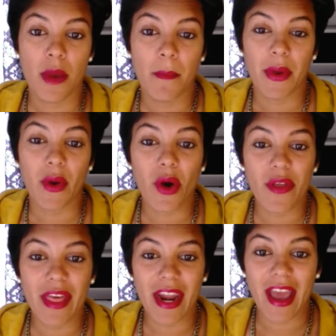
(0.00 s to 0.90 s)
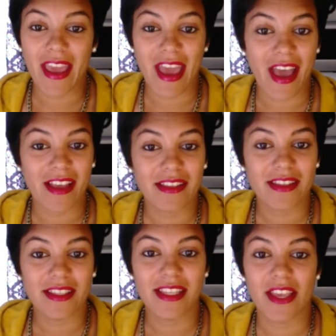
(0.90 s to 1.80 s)
But all that I
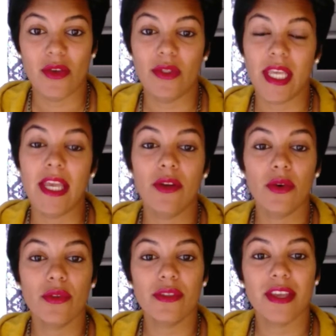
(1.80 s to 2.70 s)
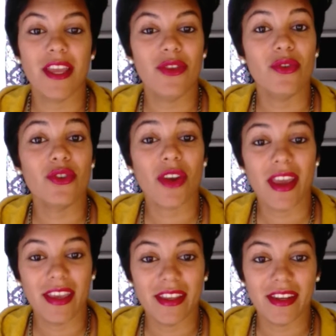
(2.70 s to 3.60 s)
ask is that you take notes and you
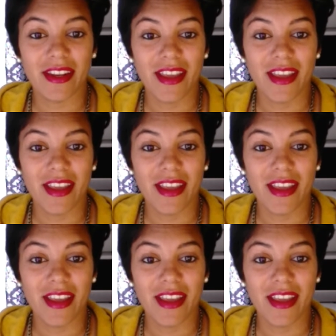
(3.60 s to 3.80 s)
try it.